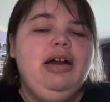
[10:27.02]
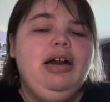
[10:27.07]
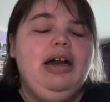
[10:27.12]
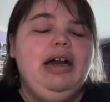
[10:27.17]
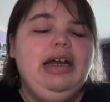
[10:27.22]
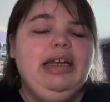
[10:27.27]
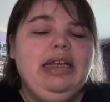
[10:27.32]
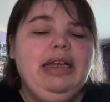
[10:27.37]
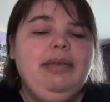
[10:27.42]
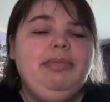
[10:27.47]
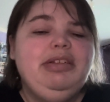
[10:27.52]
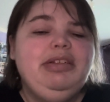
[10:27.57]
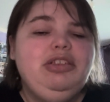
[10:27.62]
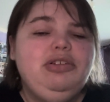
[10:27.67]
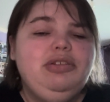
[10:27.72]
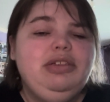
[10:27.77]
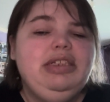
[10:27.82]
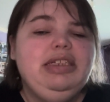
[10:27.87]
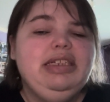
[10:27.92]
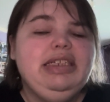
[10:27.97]
I am
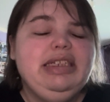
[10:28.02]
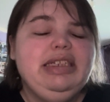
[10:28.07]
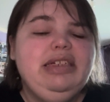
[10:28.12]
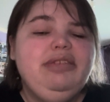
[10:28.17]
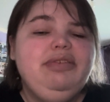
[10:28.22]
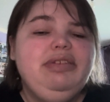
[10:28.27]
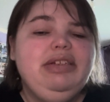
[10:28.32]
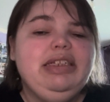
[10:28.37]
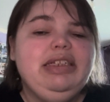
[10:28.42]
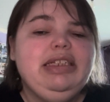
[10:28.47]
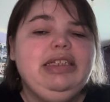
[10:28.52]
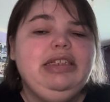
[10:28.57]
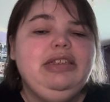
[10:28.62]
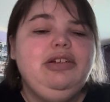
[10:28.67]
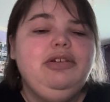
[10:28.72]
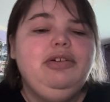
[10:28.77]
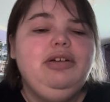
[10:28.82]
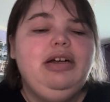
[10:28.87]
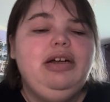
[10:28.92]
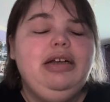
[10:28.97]
enjoying this series, you
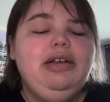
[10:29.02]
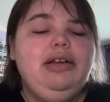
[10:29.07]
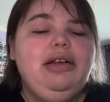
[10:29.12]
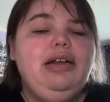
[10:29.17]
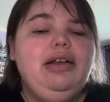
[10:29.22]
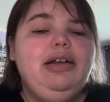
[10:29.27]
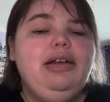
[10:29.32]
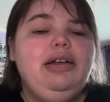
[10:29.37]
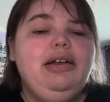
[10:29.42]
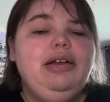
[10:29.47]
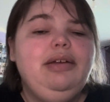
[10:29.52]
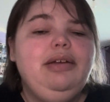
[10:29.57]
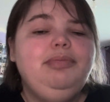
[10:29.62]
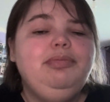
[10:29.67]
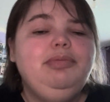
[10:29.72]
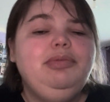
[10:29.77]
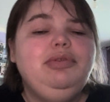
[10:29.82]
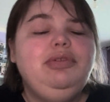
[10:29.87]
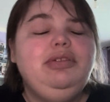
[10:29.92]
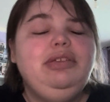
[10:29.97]
know.
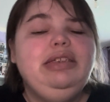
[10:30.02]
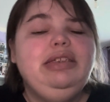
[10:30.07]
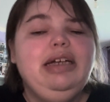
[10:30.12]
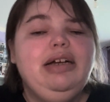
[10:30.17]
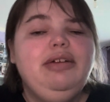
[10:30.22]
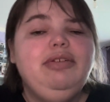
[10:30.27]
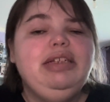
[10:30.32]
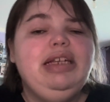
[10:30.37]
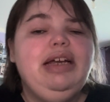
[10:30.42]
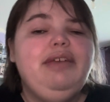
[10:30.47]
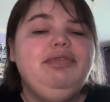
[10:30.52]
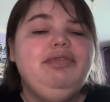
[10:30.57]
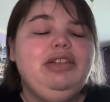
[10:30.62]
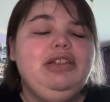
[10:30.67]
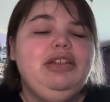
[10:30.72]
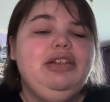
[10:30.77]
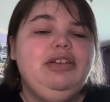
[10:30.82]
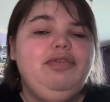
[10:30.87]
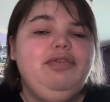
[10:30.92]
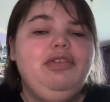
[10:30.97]
I'm now going to have to
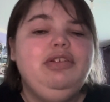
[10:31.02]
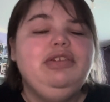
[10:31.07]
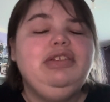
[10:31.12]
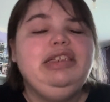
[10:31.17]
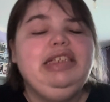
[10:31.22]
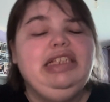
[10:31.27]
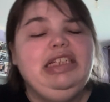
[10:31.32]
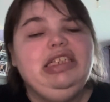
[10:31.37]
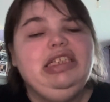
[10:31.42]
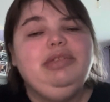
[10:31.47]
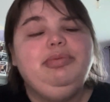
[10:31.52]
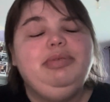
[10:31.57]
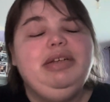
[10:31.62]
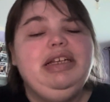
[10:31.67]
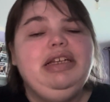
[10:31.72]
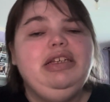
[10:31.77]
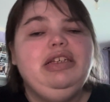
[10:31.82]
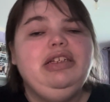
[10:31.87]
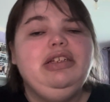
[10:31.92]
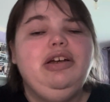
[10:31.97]
look forward to each
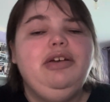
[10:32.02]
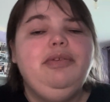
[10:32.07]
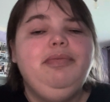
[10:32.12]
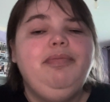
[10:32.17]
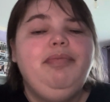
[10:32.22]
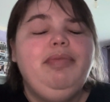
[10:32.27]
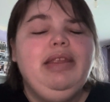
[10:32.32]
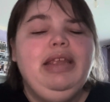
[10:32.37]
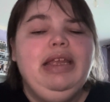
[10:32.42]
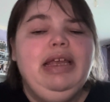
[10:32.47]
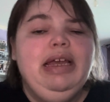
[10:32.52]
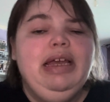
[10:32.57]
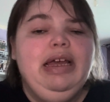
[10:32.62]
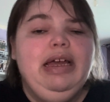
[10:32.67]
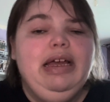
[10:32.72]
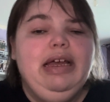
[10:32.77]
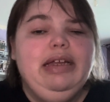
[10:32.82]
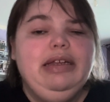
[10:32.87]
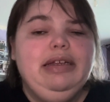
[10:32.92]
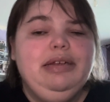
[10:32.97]
week, you know.
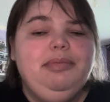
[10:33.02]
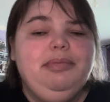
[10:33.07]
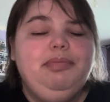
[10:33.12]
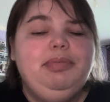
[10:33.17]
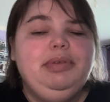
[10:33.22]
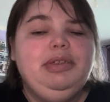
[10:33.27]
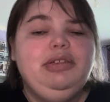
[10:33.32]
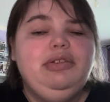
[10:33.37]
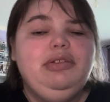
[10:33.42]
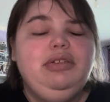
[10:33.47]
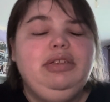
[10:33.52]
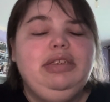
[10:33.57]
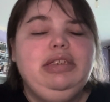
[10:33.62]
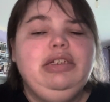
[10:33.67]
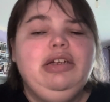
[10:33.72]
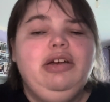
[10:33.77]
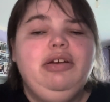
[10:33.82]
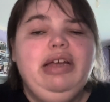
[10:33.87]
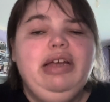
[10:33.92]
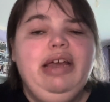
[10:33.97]
But, you
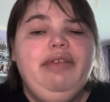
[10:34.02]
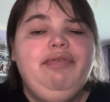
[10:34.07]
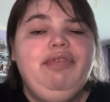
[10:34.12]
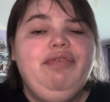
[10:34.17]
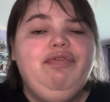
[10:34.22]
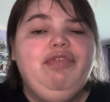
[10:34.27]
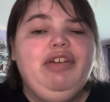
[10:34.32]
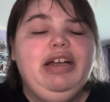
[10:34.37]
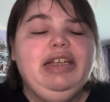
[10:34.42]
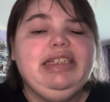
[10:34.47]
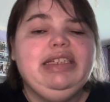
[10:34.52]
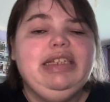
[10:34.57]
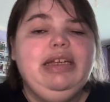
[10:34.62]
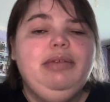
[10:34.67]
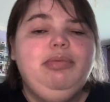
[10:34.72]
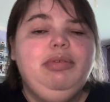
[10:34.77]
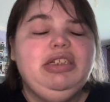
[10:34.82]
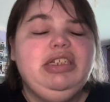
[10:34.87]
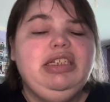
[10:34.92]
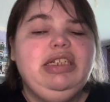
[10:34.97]
know, every Thursday
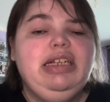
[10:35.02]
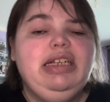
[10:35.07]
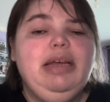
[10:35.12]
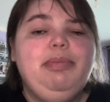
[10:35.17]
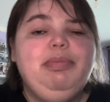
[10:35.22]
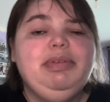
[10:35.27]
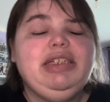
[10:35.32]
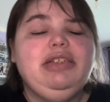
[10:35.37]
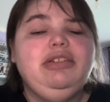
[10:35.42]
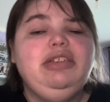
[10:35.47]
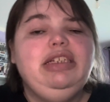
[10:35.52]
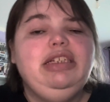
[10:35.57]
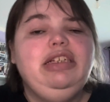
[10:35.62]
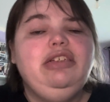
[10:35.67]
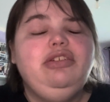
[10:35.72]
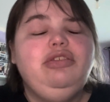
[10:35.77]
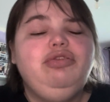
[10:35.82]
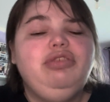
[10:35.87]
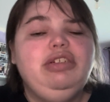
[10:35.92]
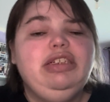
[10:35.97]
watching an episode and
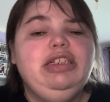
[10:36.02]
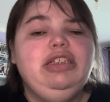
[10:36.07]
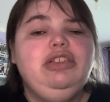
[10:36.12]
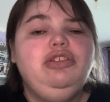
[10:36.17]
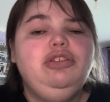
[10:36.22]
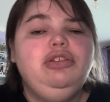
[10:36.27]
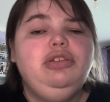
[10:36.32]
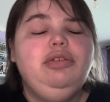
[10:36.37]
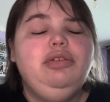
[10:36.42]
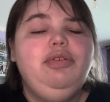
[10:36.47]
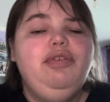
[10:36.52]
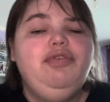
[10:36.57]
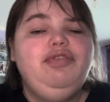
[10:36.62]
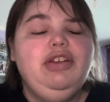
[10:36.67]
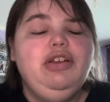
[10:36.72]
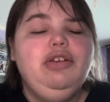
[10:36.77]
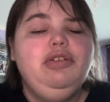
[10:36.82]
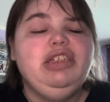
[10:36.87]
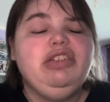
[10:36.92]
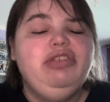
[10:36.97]
then trying to do the
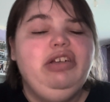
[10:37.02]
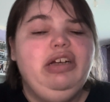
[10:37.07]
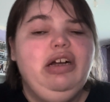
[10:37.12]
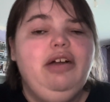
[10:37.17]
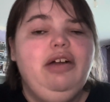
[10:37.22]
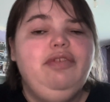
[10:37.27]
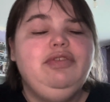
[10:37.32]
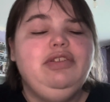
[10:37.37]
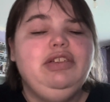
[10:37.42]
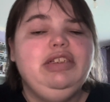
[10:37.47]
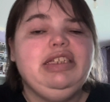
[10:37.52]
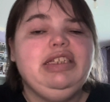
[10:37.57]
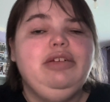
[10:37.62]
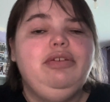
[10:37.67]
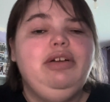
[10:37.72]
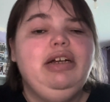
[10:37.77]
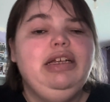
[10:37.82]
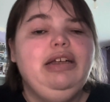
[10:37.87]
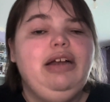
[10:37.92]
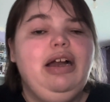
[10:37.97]
review straight after.
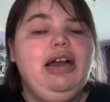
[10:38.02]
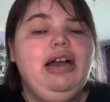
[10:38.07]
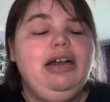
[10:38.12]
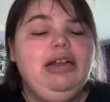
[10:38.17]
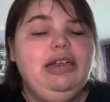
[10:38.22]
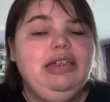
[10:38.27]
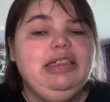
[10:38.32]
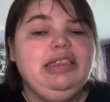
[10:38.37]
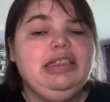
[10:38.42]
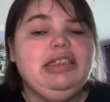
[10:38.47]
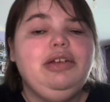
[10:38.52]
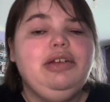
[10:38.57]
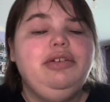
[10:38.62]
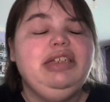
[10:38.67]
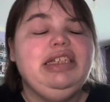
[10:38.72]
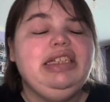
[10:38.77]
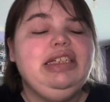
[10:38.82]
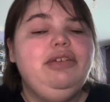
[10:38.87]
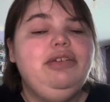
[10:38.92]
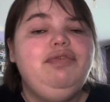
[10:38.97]
So
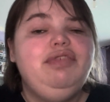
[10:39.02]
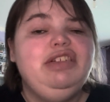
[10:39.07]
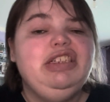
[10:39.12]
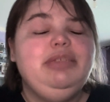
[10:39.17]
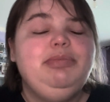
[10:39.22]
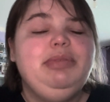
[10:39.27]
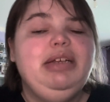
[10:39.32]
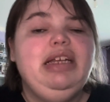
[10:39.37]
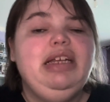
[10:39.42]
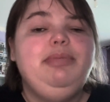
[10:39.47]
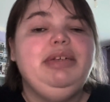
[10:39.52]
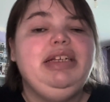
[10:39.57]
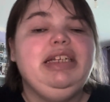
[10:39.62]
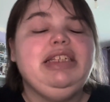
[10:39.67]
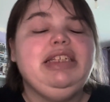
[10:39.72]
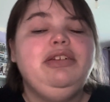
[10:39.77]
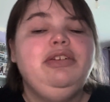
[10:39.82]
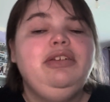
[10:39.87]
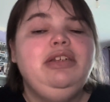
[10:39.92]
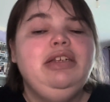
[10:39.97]
it's still fresh in my head because